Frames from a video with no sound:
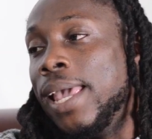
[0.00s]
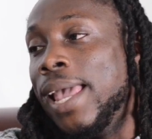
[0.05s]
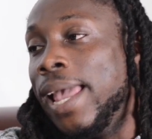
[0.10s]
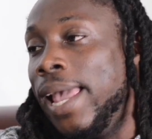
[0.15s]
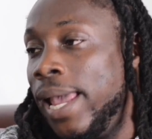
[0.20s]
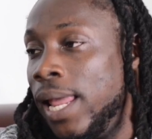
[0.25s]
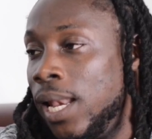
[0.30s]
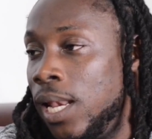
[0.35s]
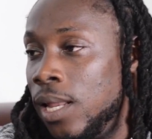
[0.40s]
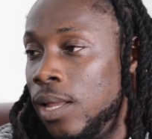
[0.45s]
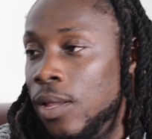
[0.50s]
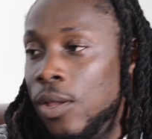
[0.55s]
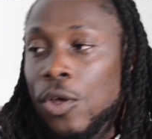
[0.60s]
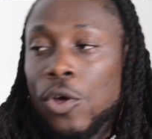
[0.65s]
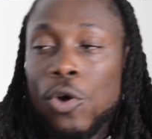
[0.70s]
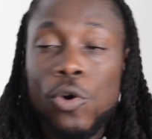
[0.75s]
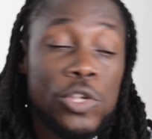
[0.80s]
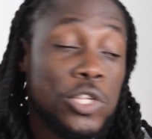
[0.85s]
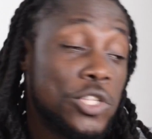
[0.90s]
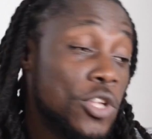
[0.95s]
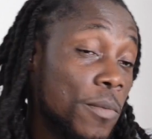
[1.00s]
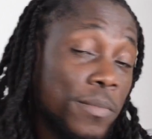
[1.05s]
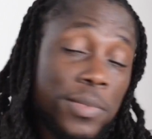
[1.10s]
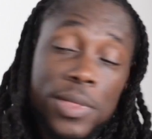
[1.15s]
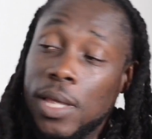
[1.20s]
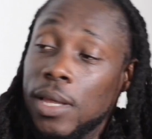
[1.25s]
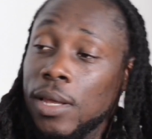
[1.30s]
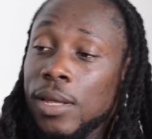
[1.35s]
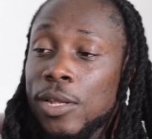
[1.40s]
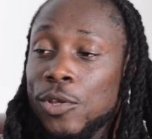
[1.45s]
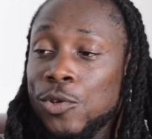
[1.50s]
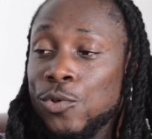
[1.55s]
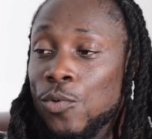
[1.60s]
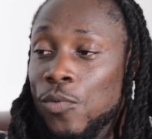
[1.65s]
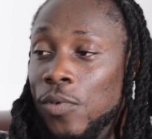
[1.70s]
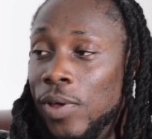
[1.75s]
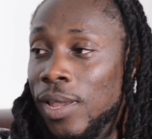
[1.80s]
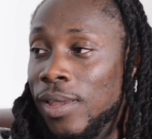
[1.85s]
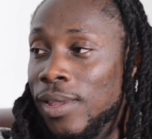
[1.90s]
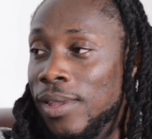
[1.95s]
head or something in the
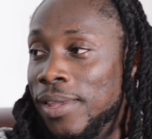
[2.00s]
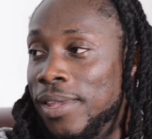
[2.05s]
J'ouvert.